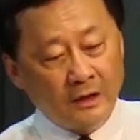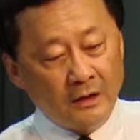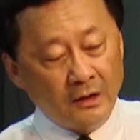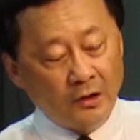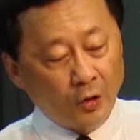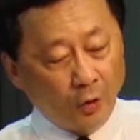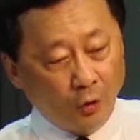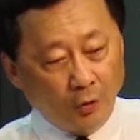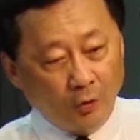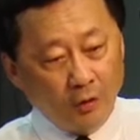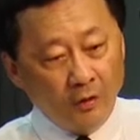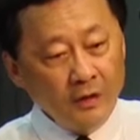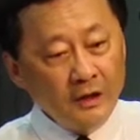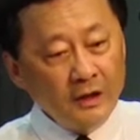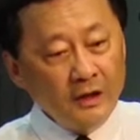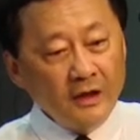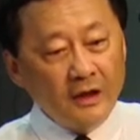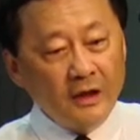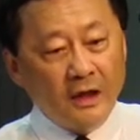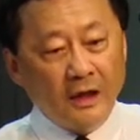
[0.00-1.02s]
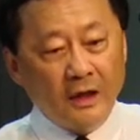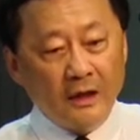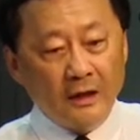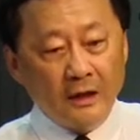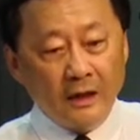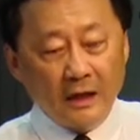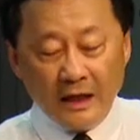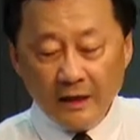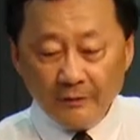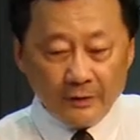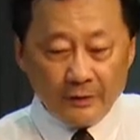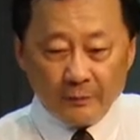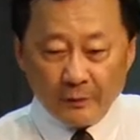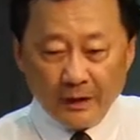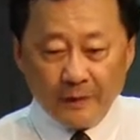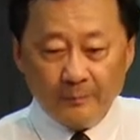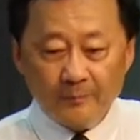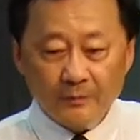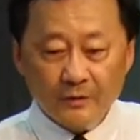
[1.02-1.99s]
law,
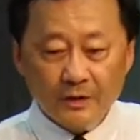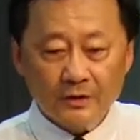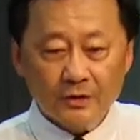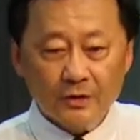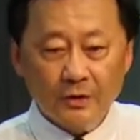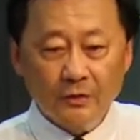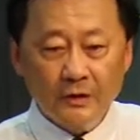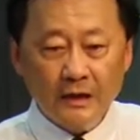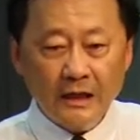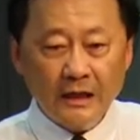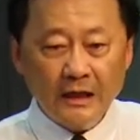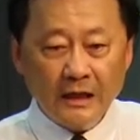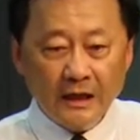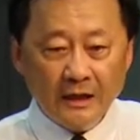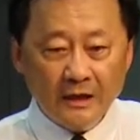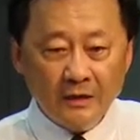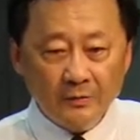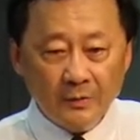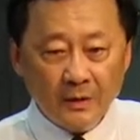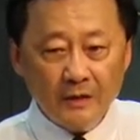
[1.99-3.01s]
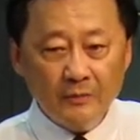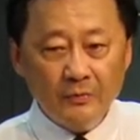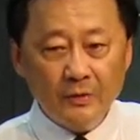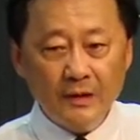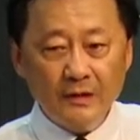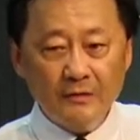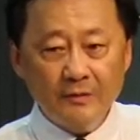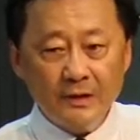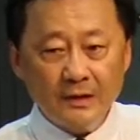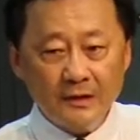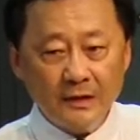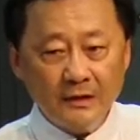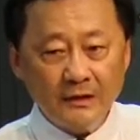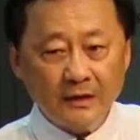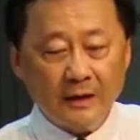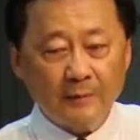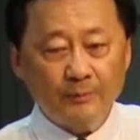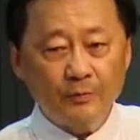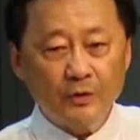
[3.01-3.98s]
everywhere. So in a way, we say
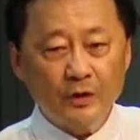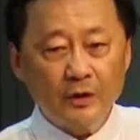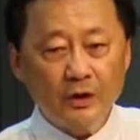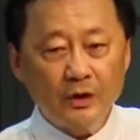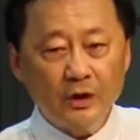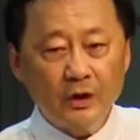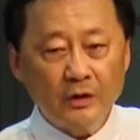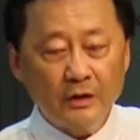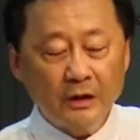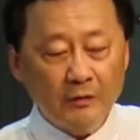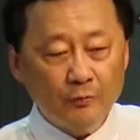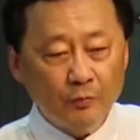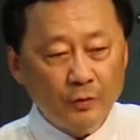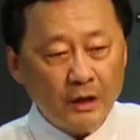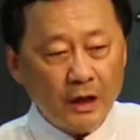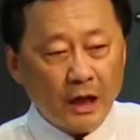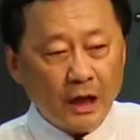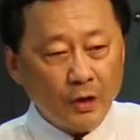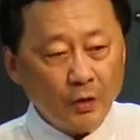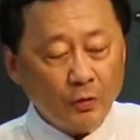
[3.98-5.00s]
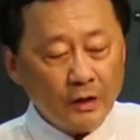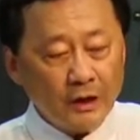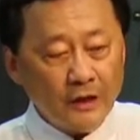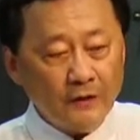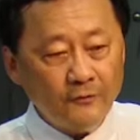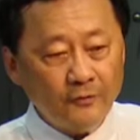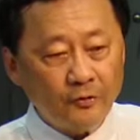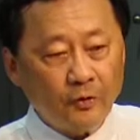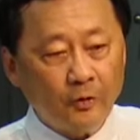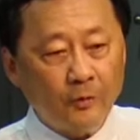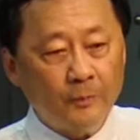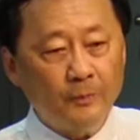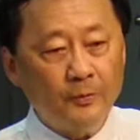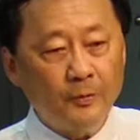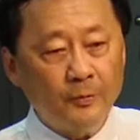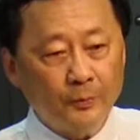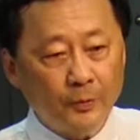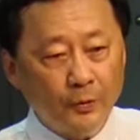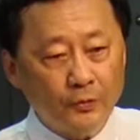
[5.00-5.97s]
that we are looking for
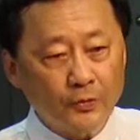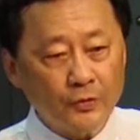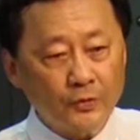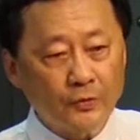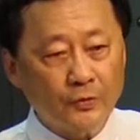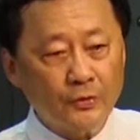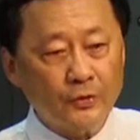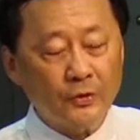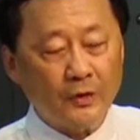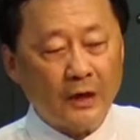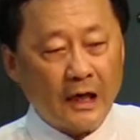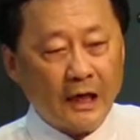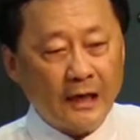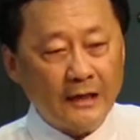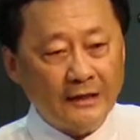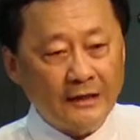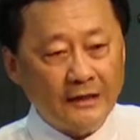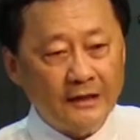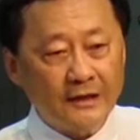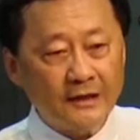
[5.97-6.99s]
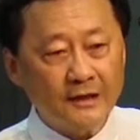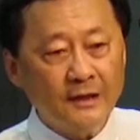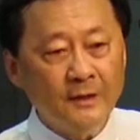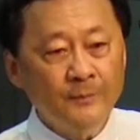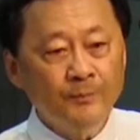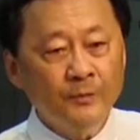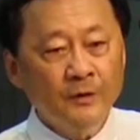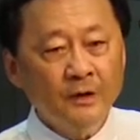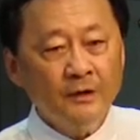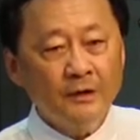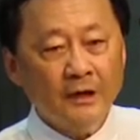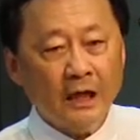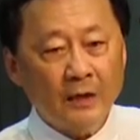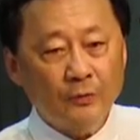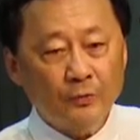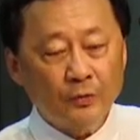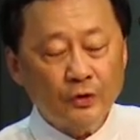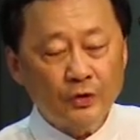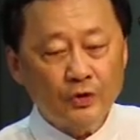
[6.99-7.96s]
proposals or ideas
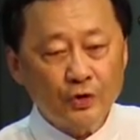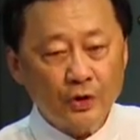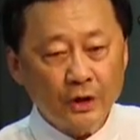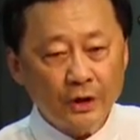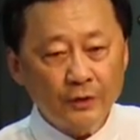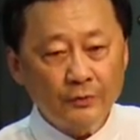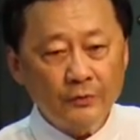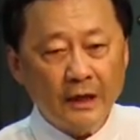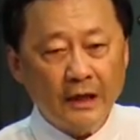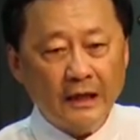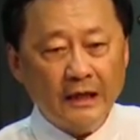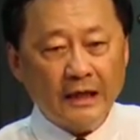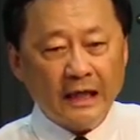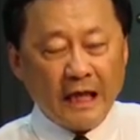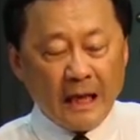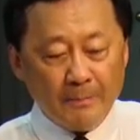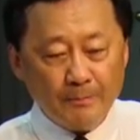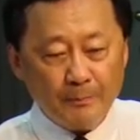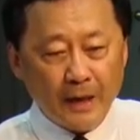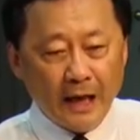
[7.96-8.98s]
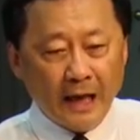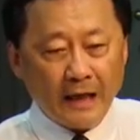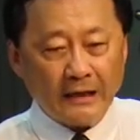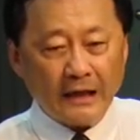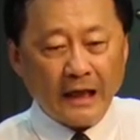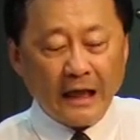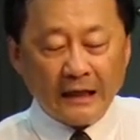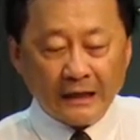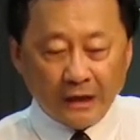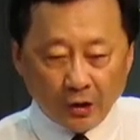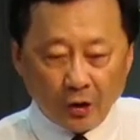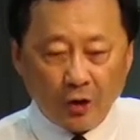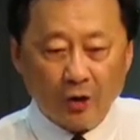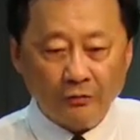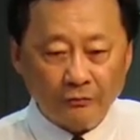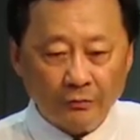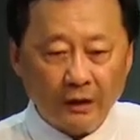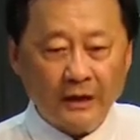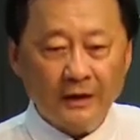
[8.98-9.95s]
that would generate impact in the
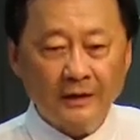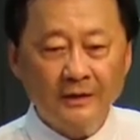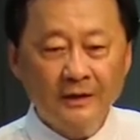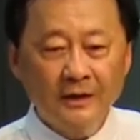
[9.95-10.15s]
long run.